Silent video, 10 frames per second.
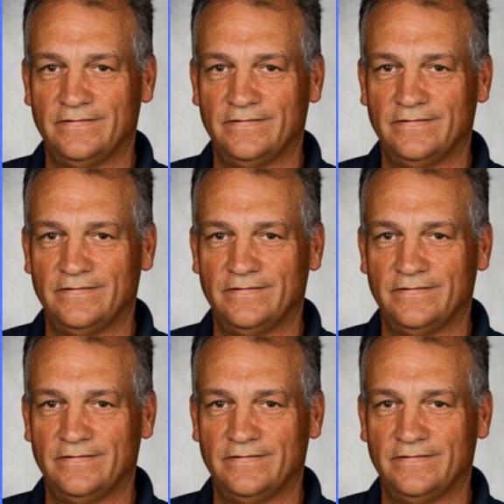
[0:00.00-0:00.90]

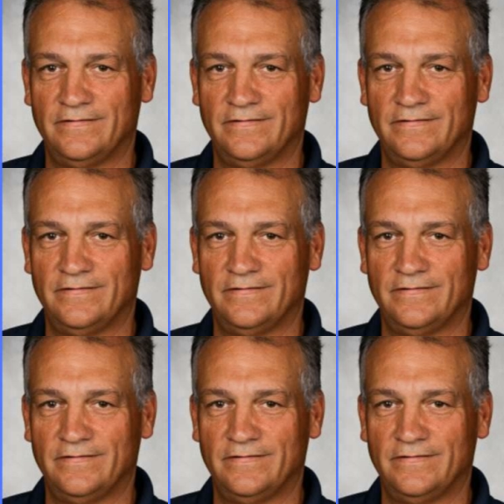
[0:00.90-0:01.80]

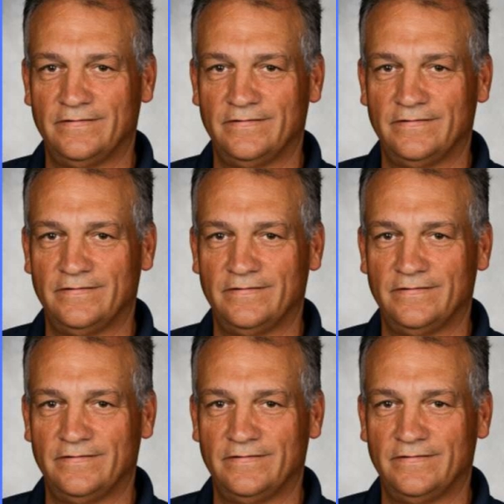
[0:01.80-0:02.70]

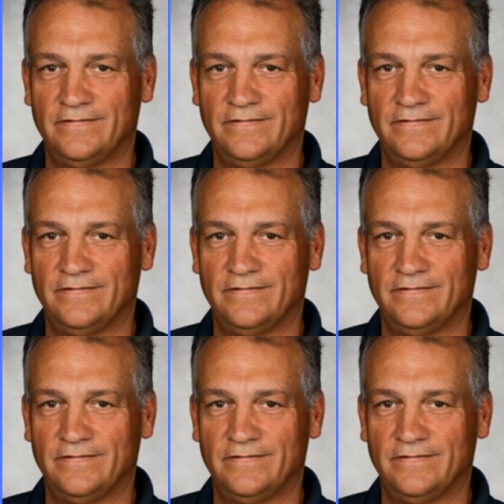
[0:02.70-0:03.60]

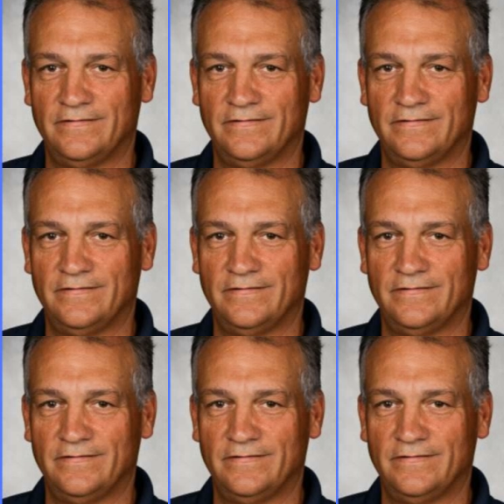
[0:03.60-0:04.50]

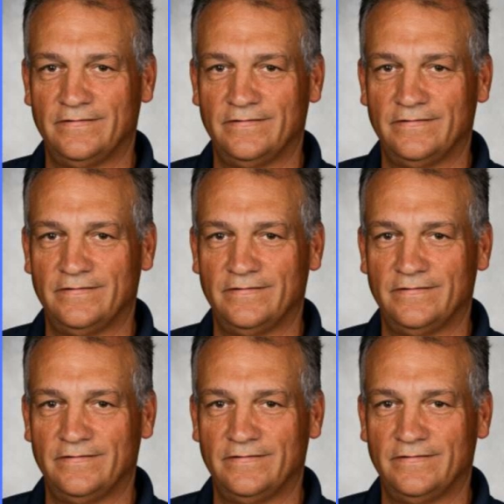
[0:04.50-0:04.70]
[no speech]